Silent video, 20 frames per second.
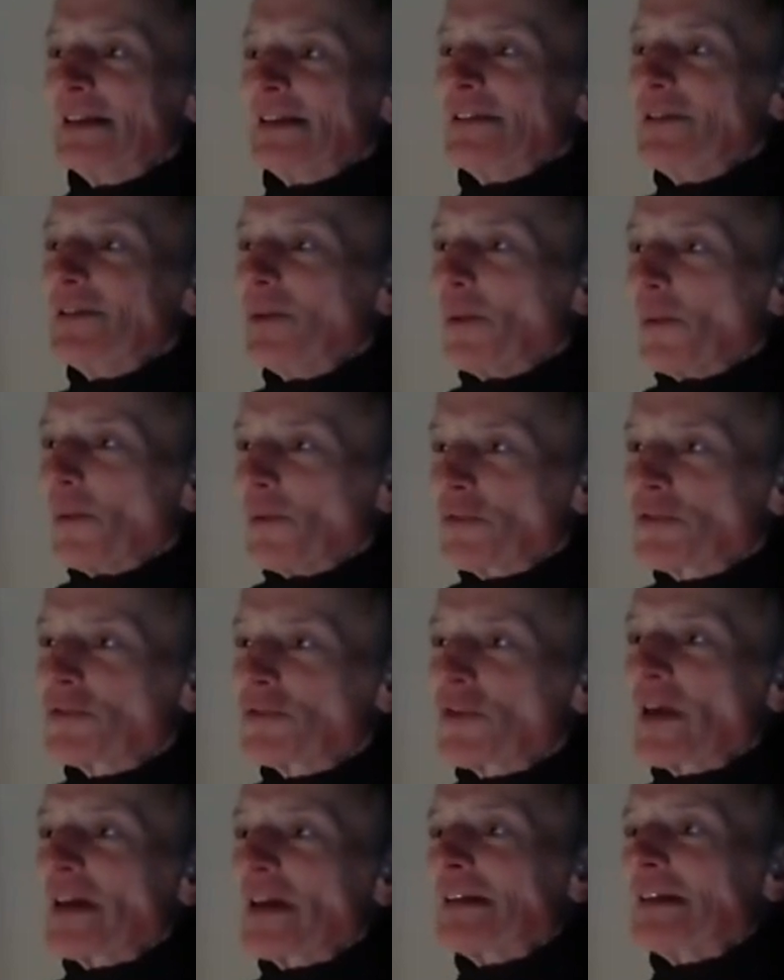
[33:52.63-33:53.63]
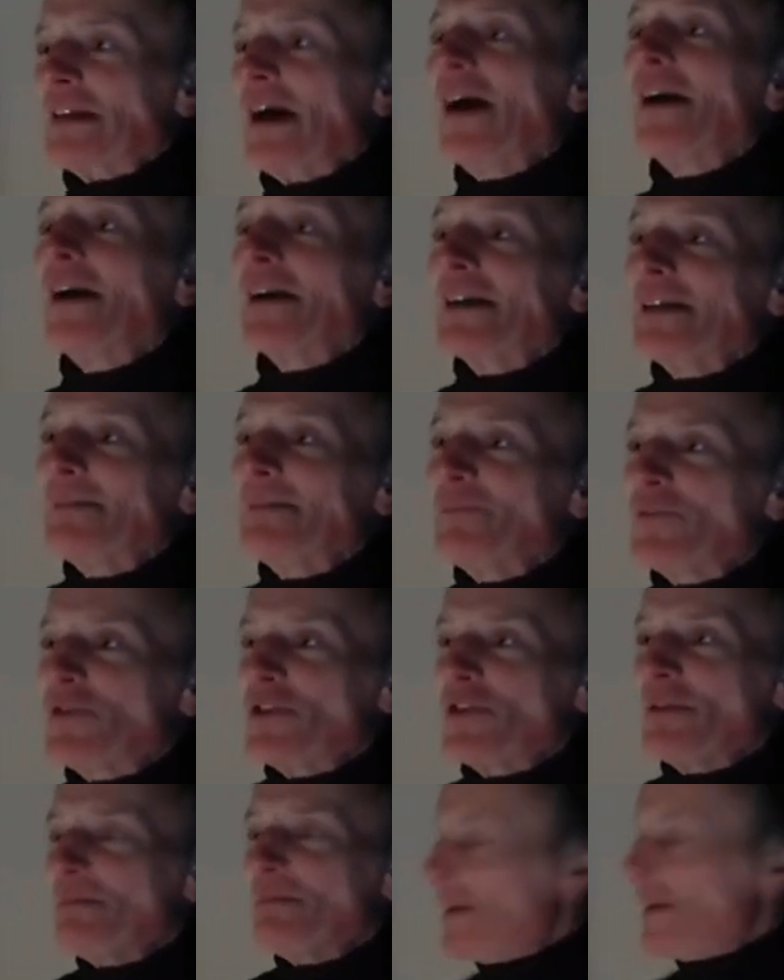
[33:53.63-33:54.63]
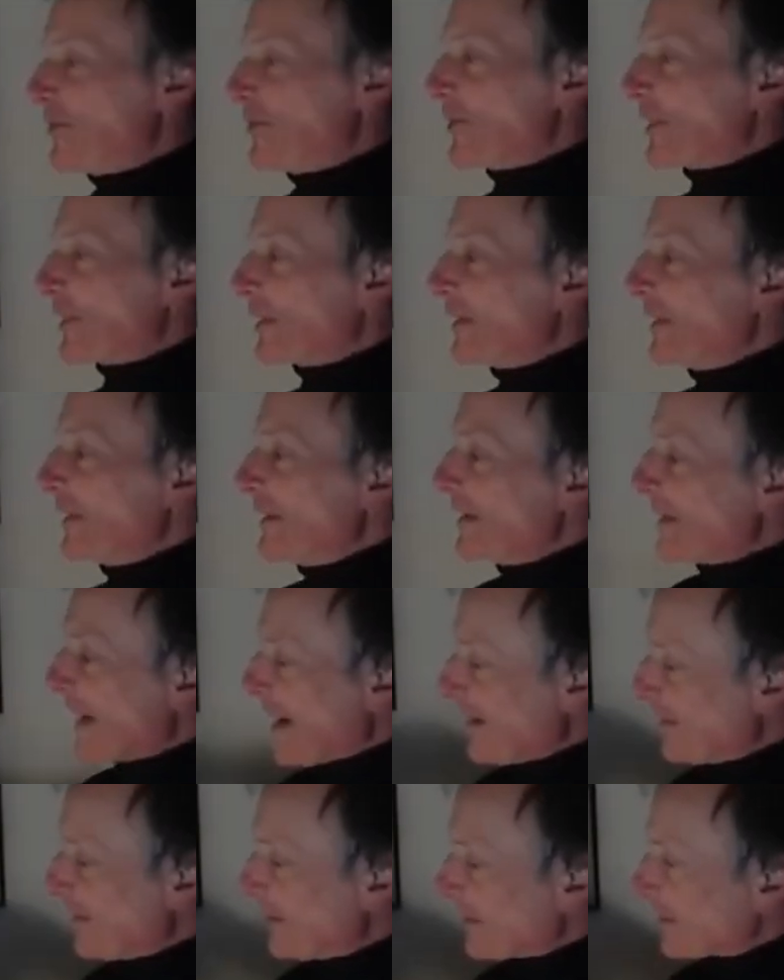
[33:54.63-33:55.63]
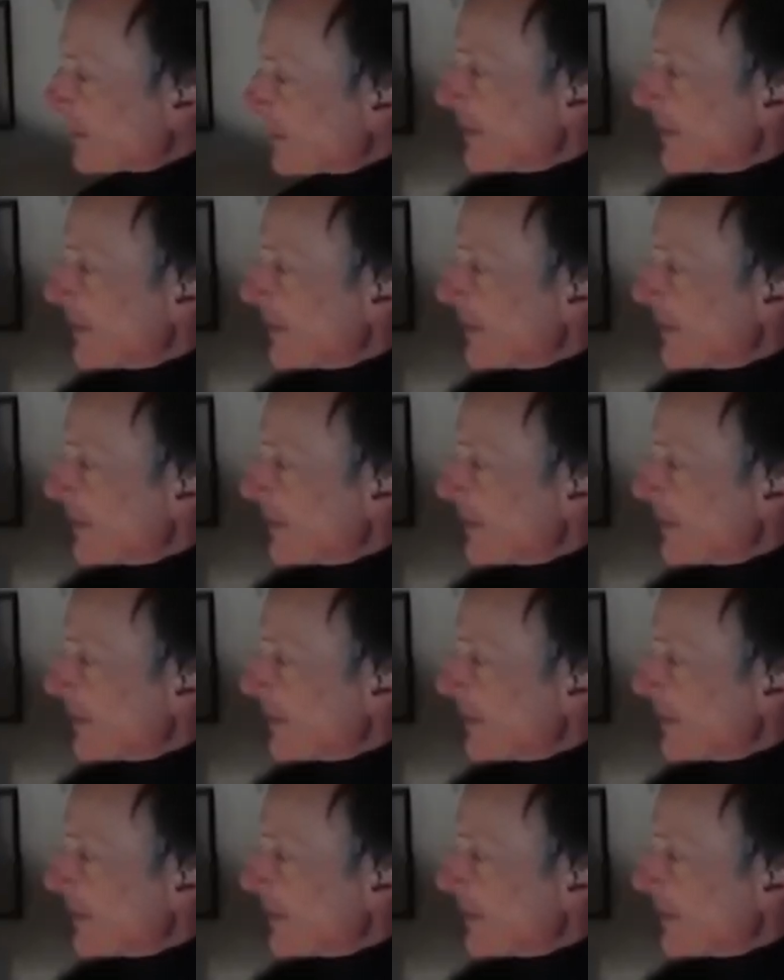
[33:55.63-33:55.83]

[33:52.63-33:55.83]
your straight line geometrically now looks